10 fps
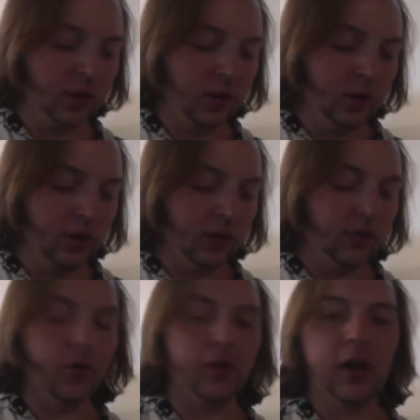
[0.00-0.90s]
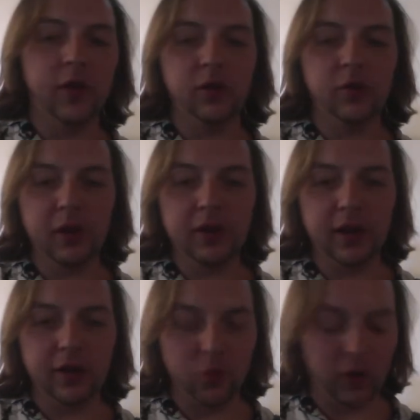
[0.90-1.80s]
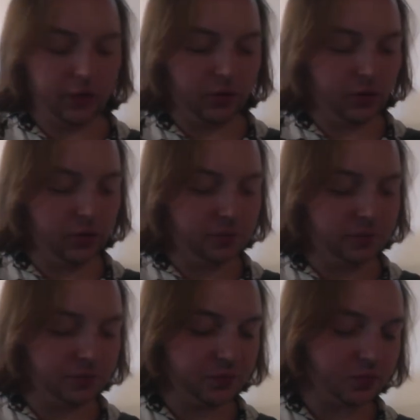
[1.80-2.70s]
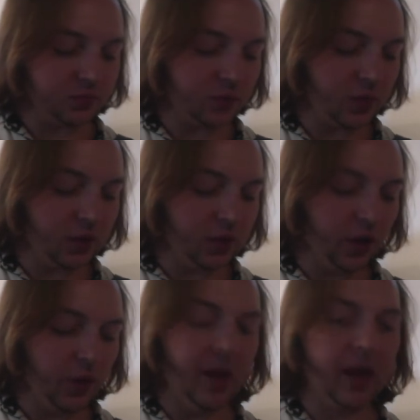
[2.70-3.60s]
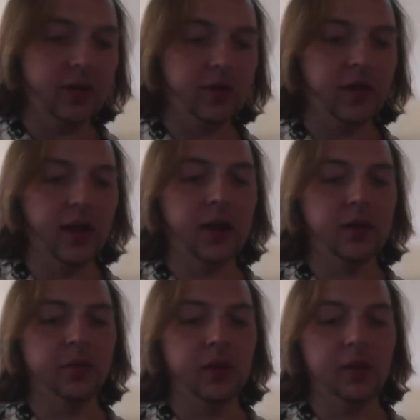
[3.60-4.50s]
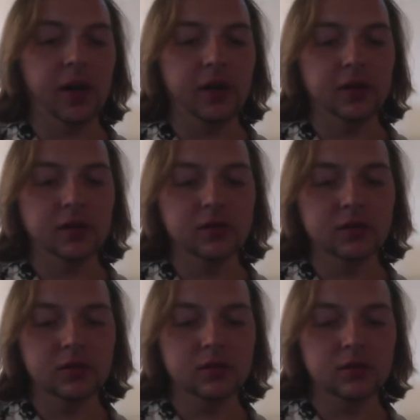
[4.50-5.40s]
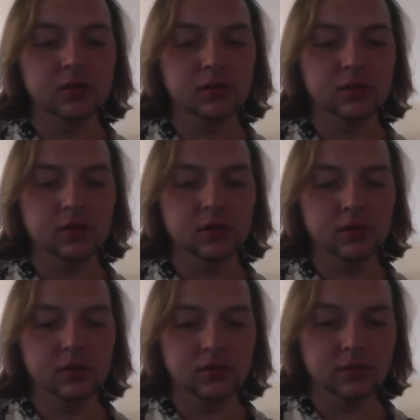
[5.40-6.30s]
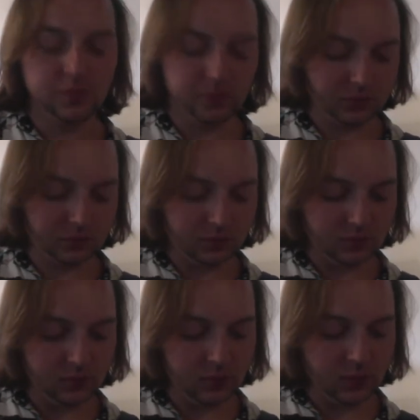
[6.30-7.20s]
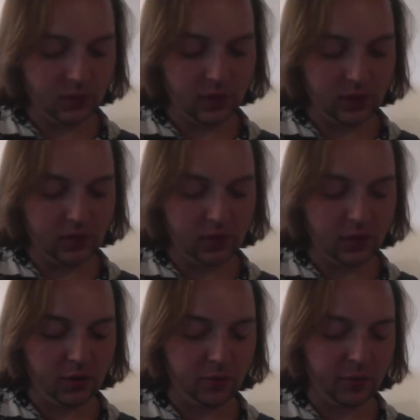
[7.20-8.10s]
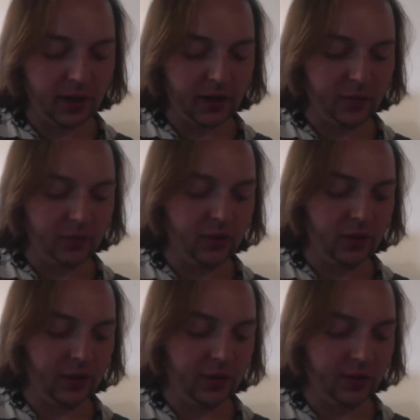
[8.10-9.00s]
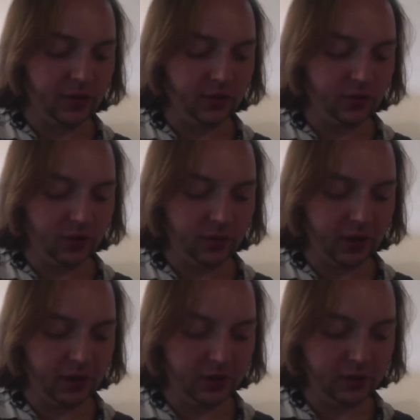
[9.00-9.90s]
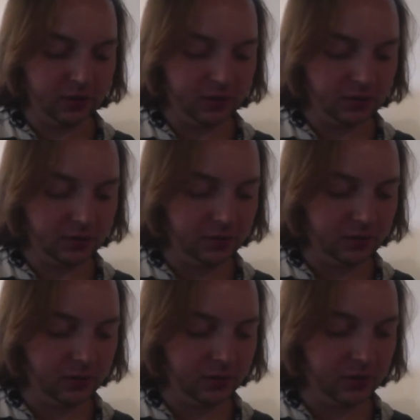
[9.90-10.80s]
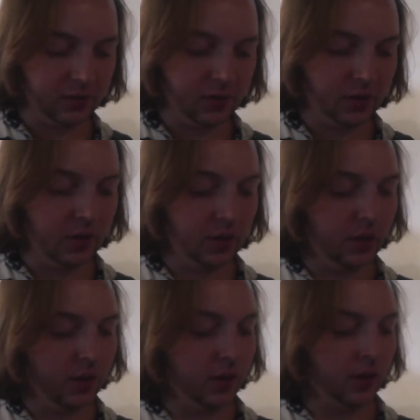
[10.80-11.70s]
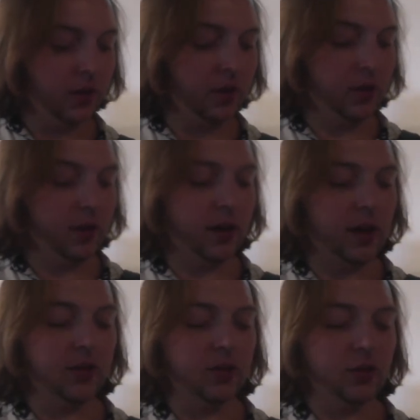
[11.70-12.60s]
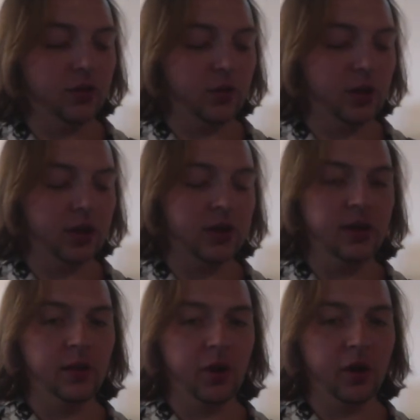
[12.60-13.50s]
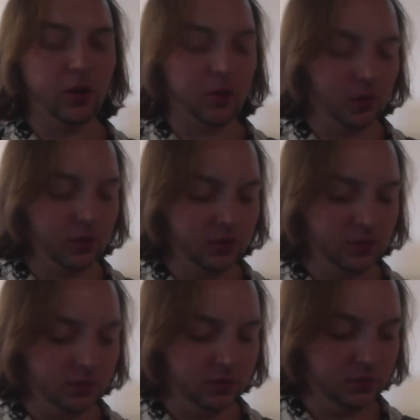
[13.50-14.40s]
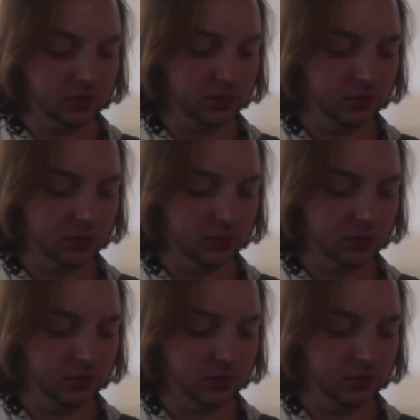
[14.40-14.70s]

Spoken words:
And so then after you've played that twice through, you go back to that B minor. Then you go back up to that C sharp minor. Then you go down to D bar chord. And